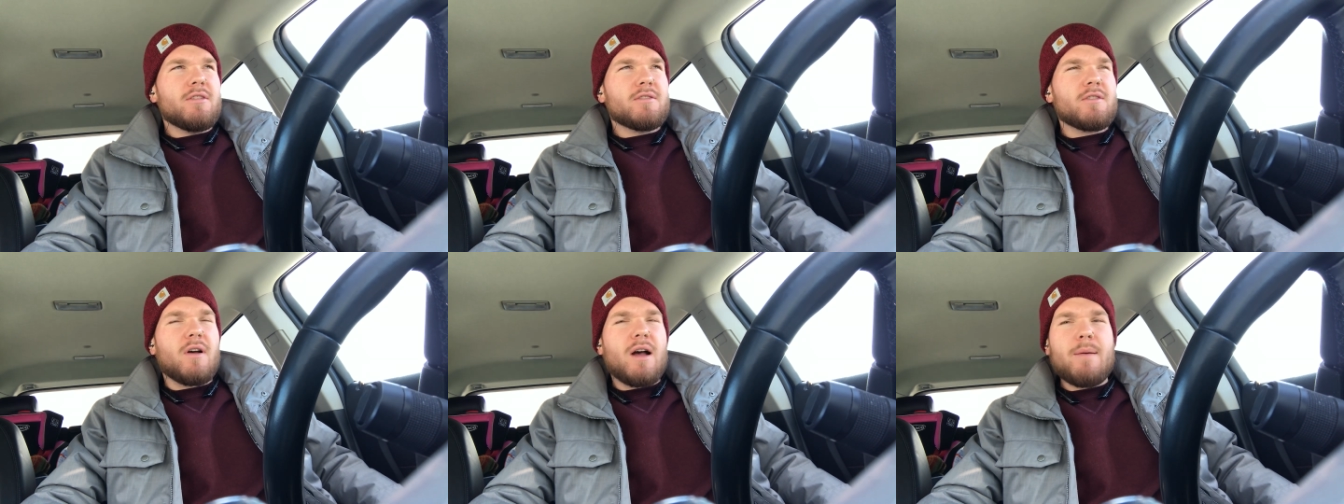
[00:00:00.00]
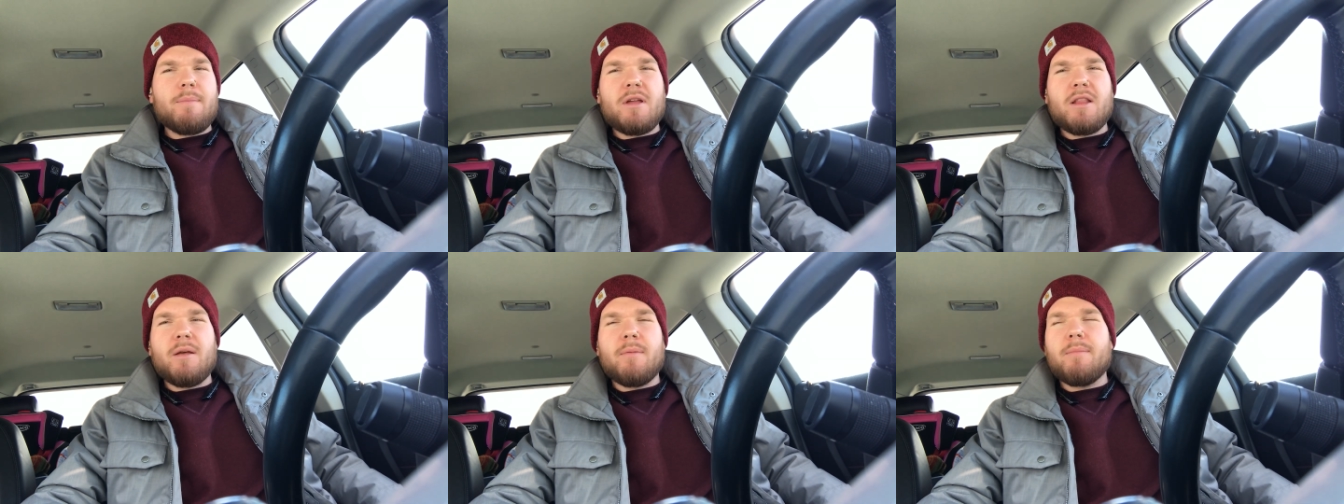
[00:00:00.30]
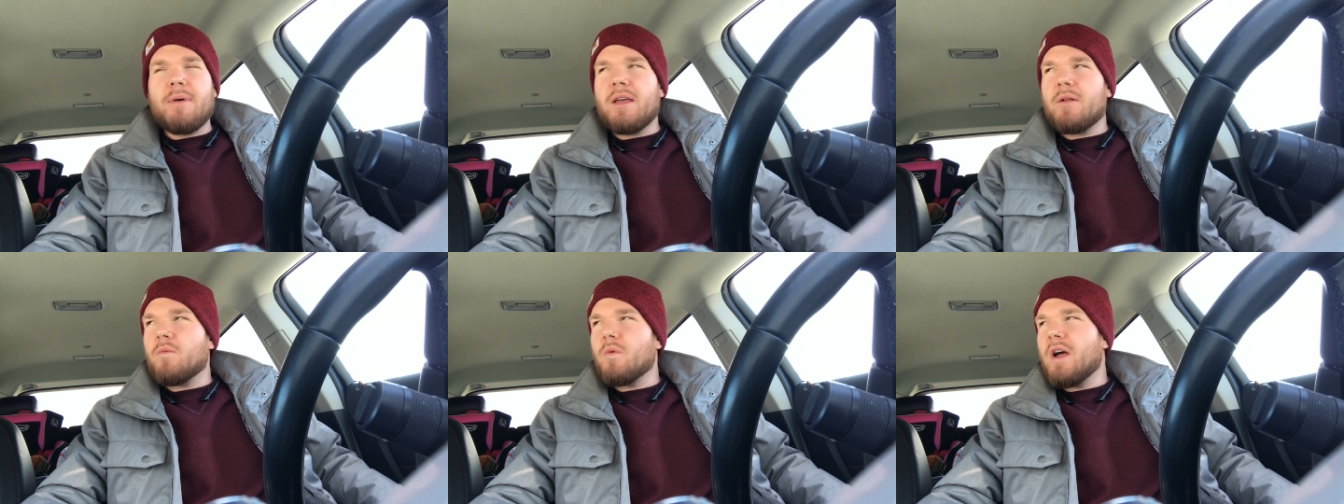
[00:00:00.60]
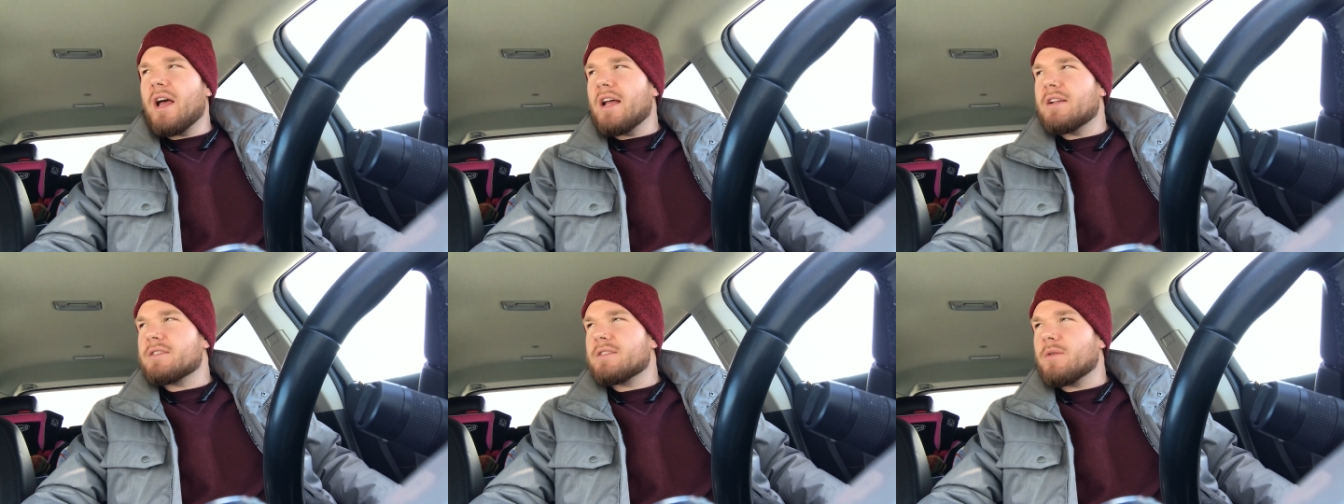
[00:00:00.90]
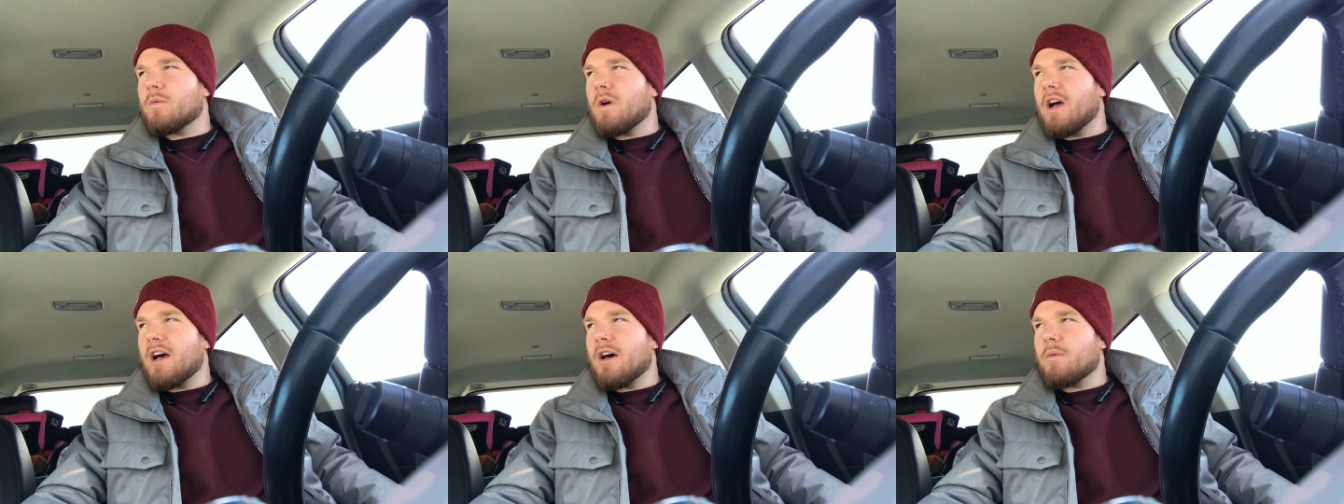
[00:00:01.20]
So I'm in the
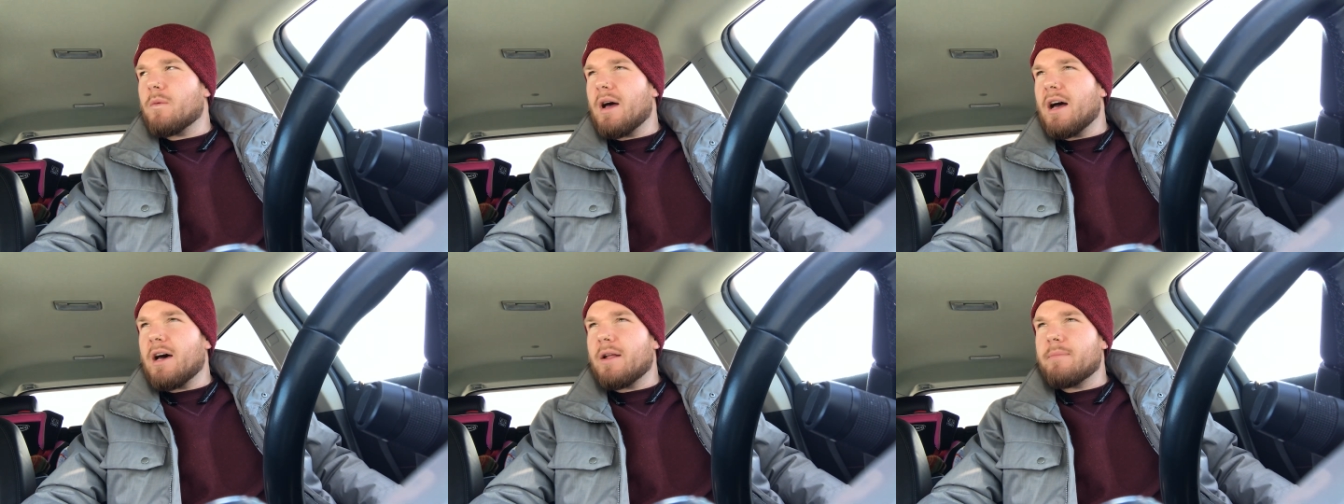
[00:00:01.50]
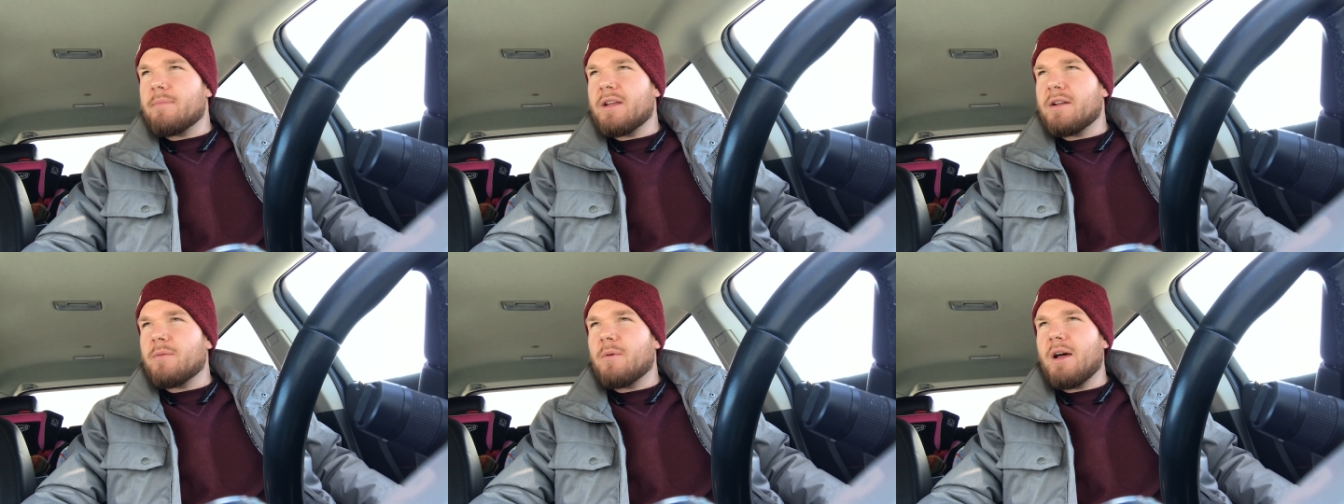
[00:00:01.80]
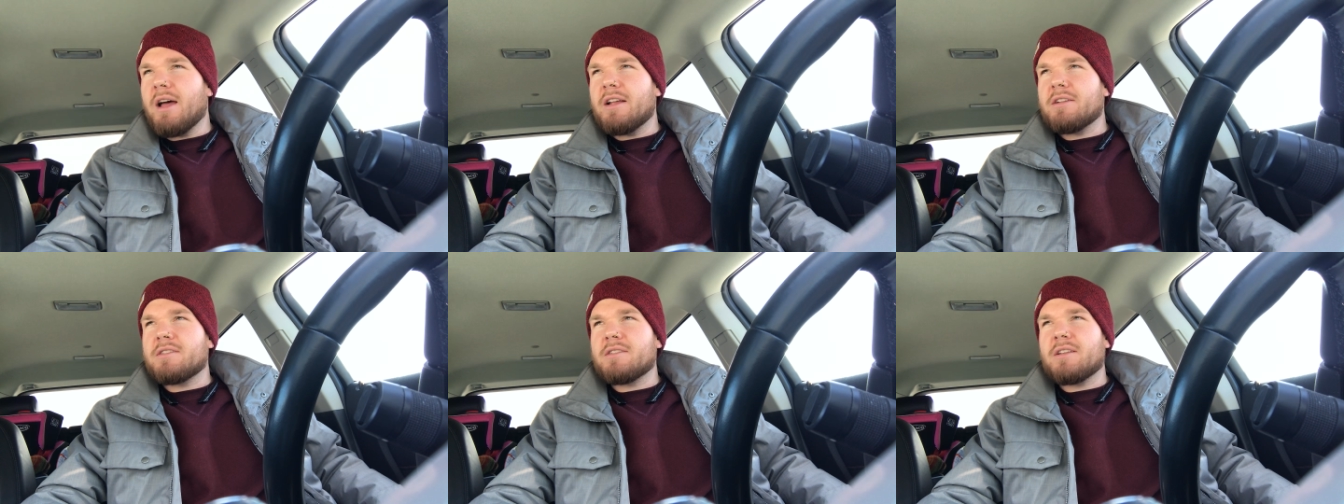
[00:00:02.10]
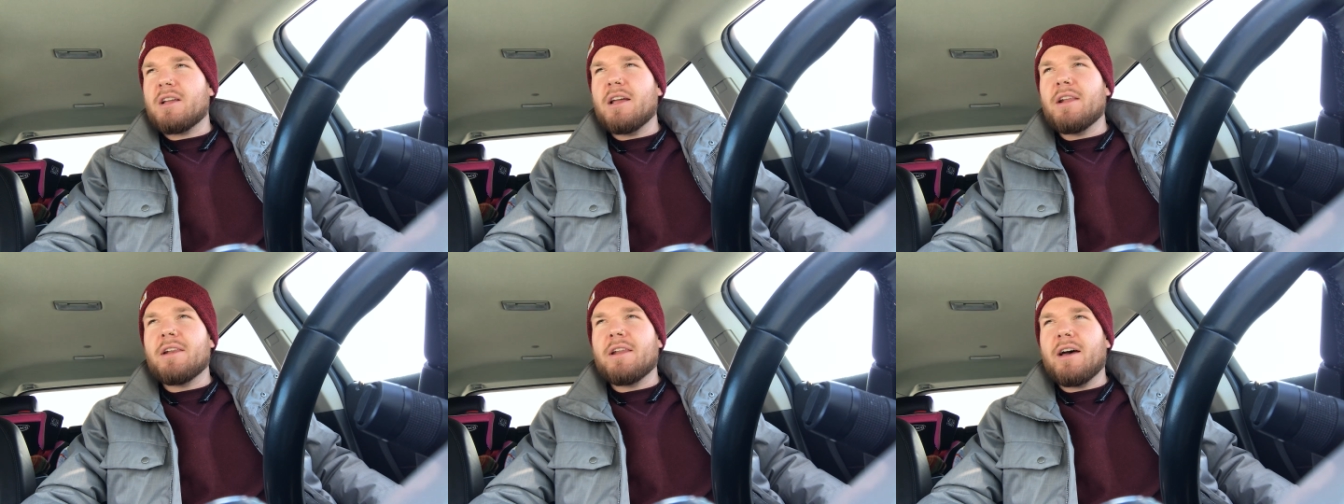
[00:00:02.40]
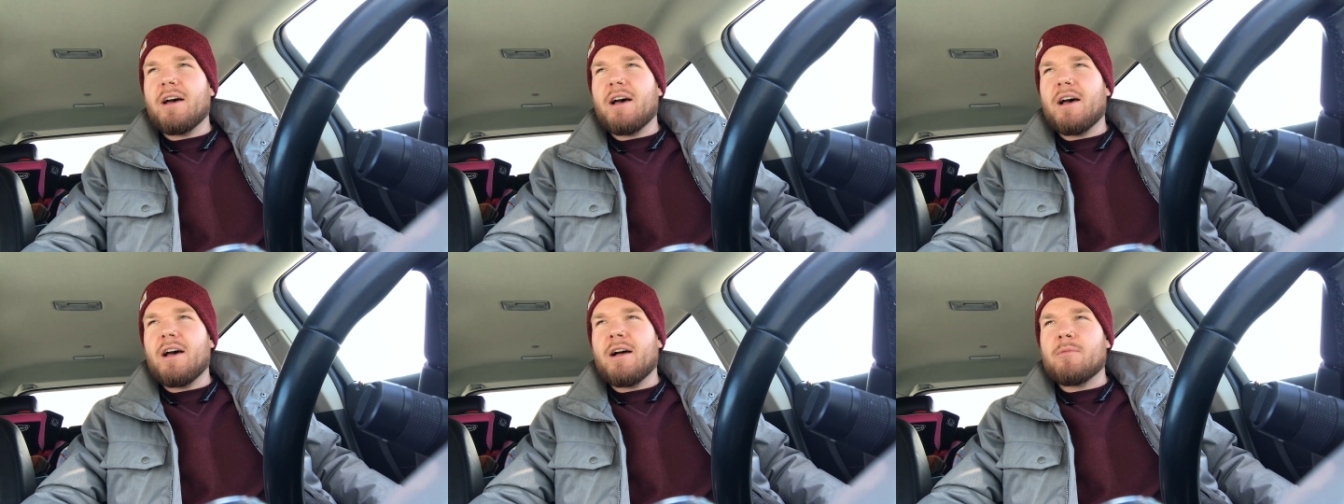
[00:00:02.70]
Midwest, the wild, wild Midwest, and
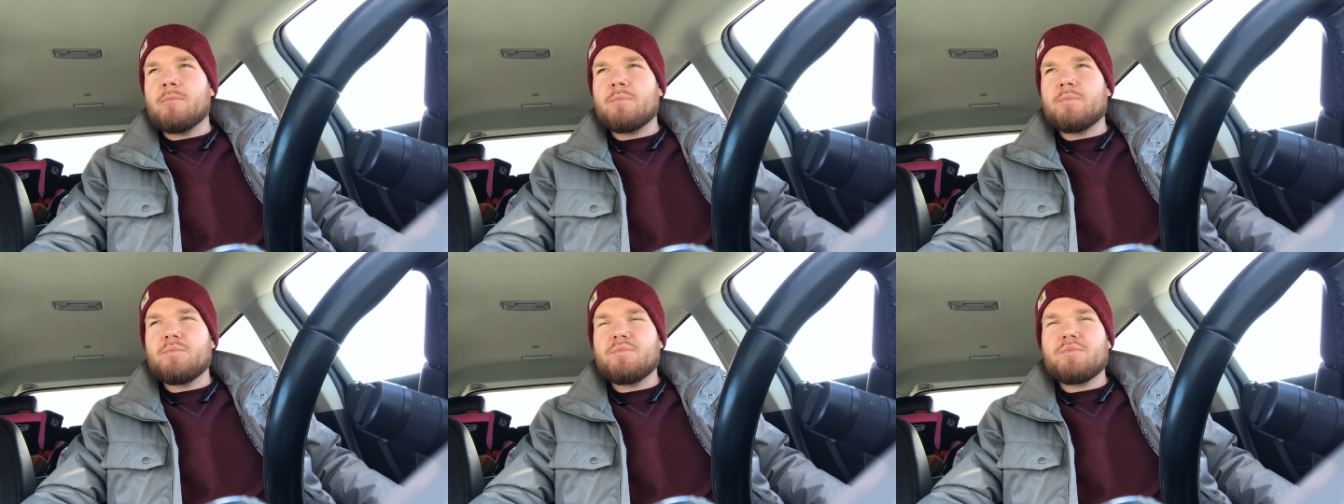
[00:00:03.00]
uh,